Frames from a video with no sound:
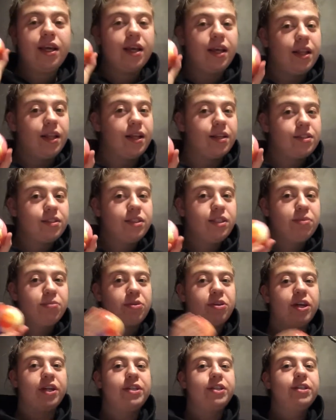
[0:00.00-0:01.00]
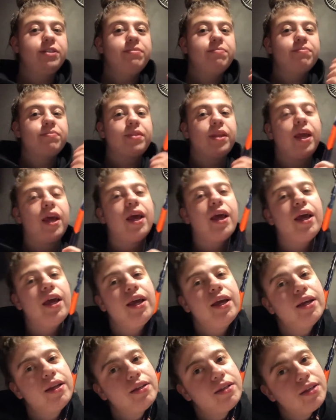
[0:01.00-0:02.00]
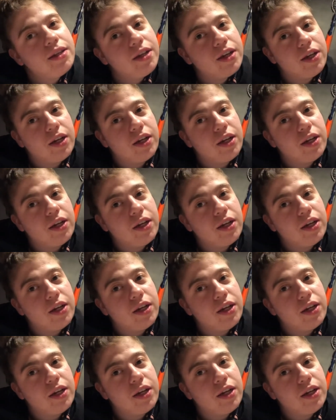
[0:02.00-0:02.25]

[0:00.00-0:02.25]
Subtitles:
and that's the sport I did. And